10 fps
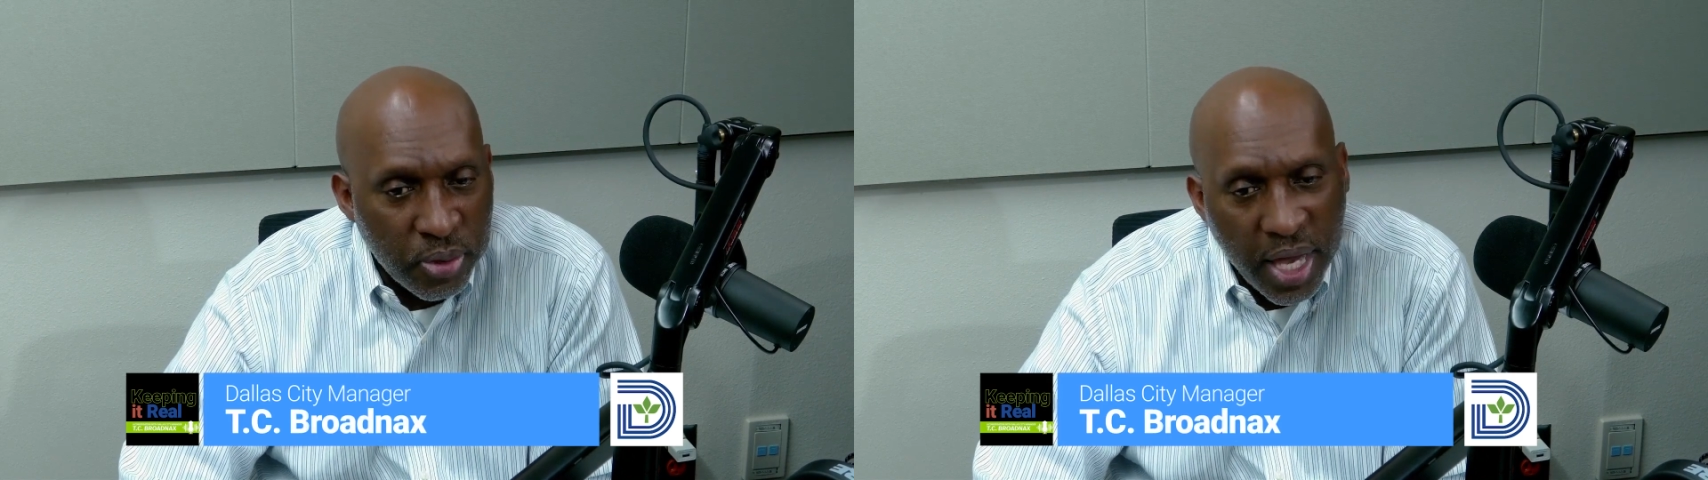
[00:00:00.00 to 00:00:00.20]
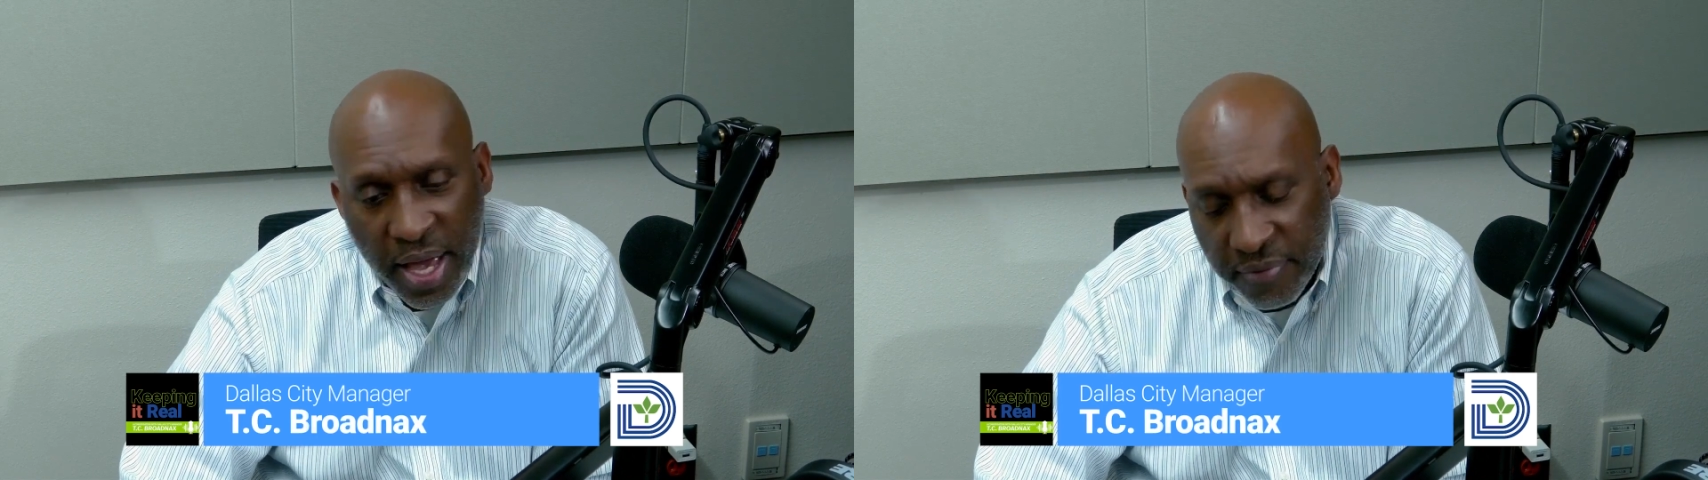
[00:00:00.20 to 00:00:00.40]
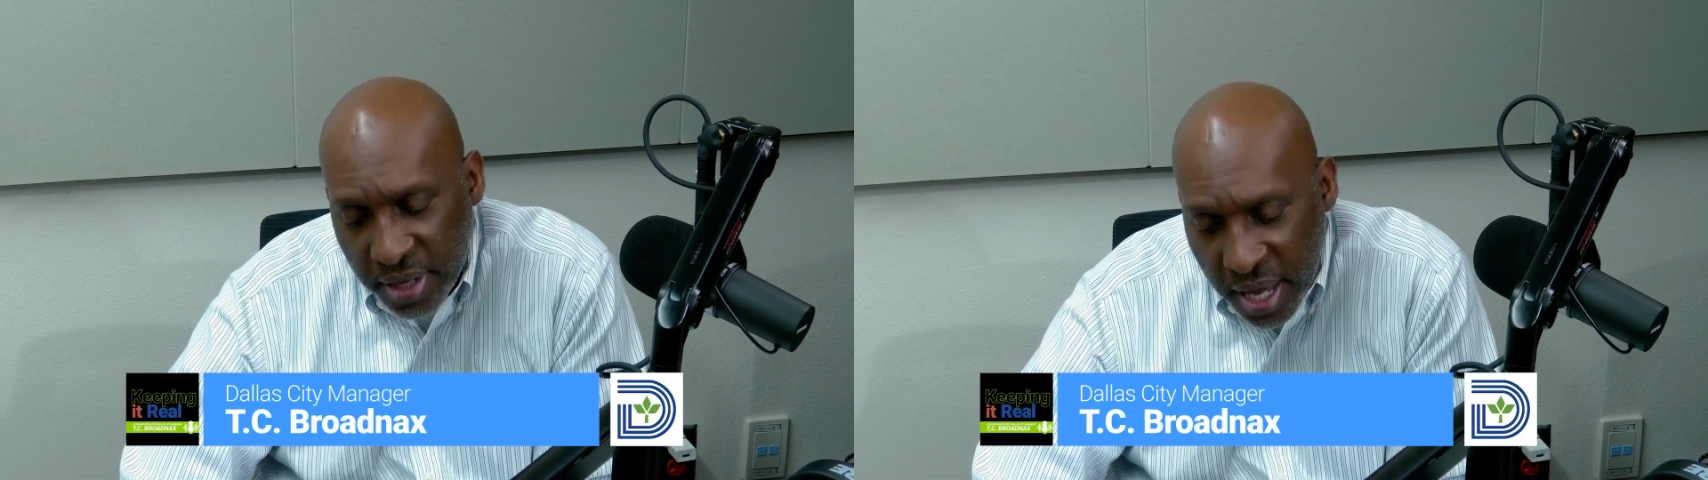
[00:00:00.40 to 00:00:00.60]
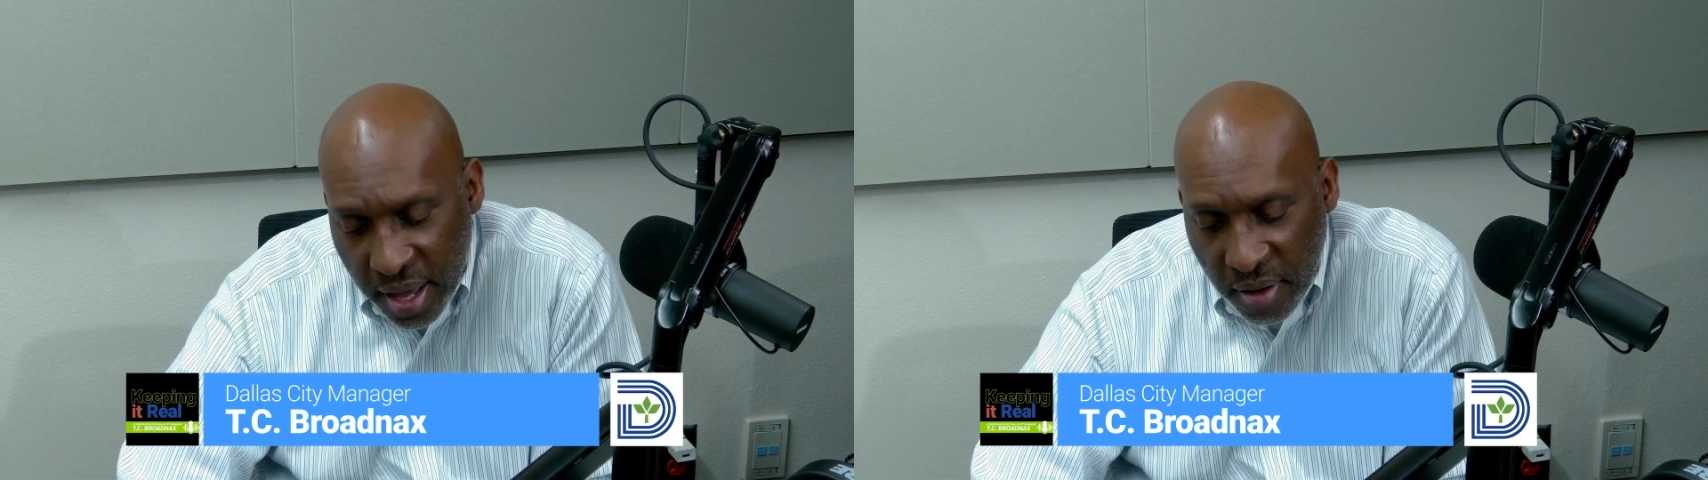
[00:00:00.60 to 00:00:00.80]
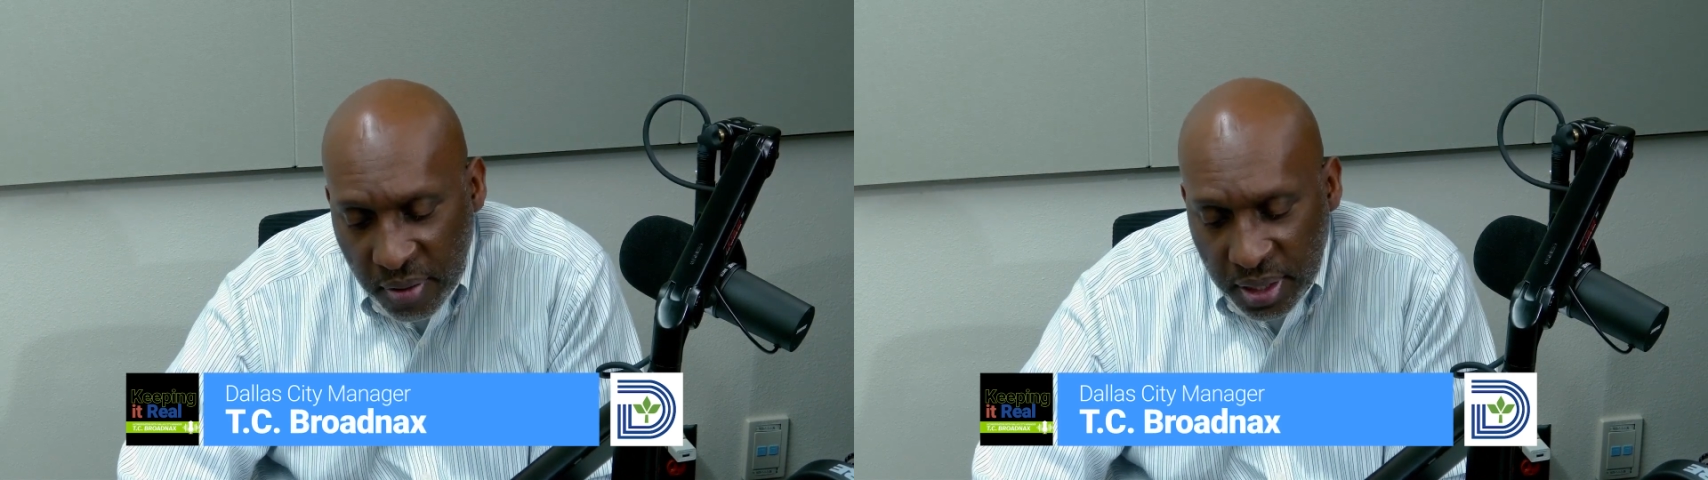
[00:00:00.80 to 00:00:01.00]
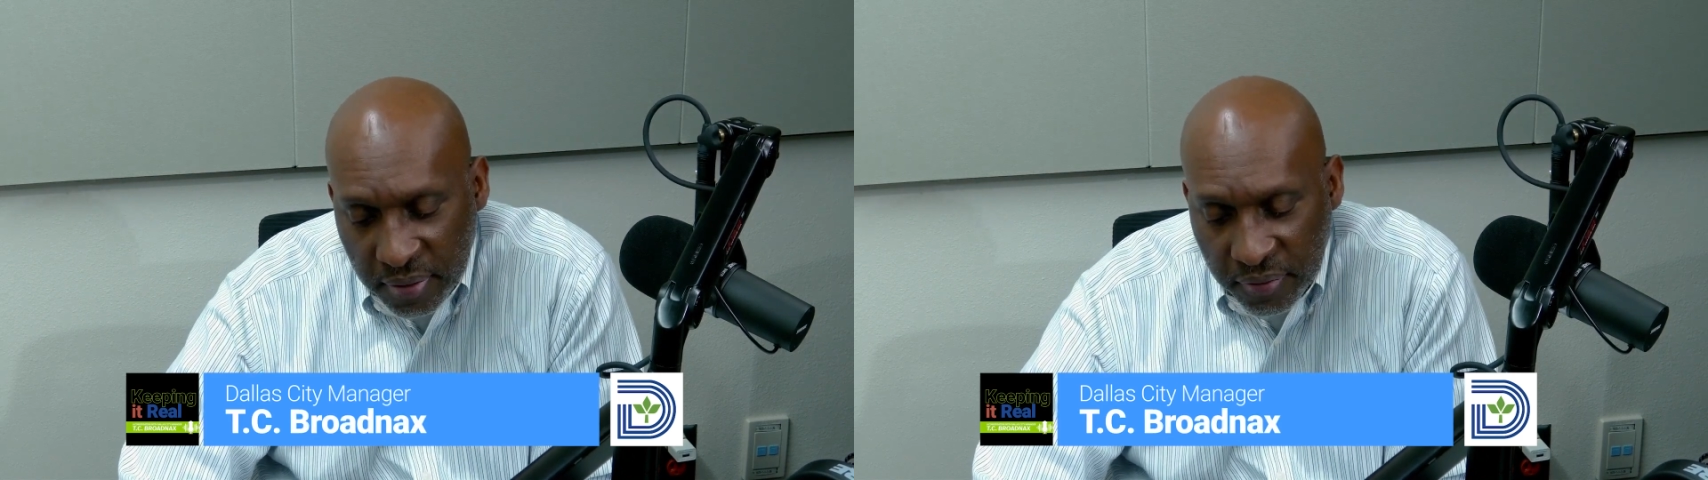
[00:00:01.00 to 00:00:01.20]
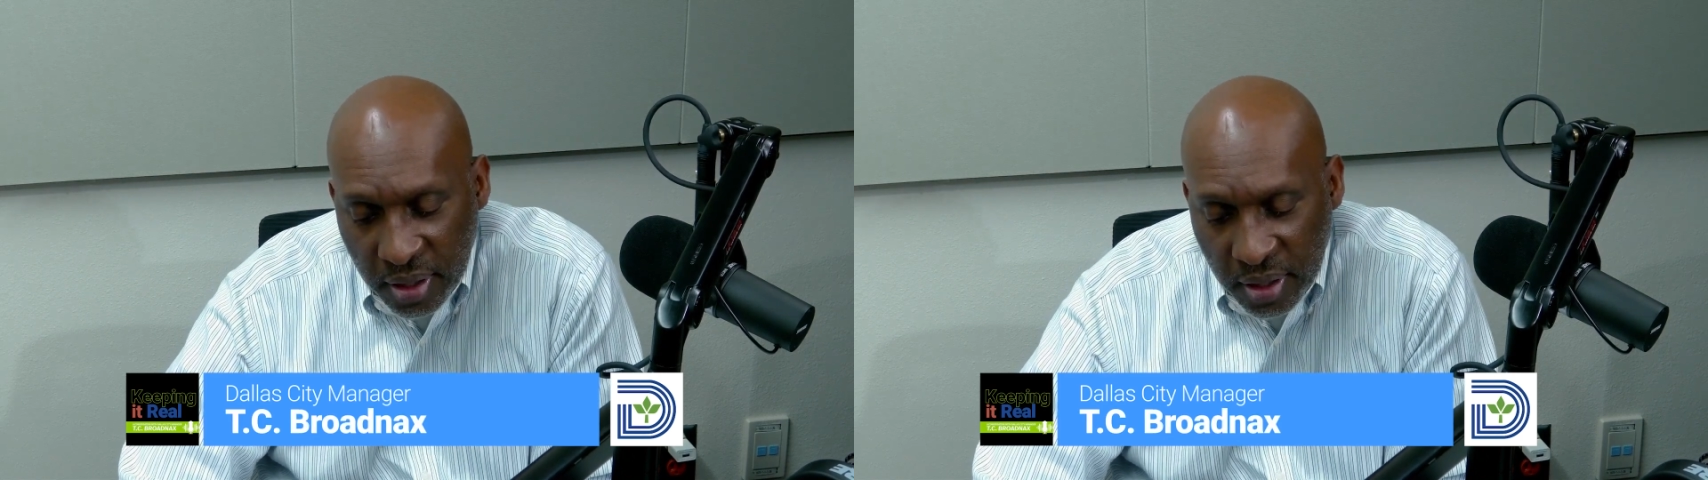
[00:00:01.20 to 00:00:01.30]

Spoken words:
we have now, and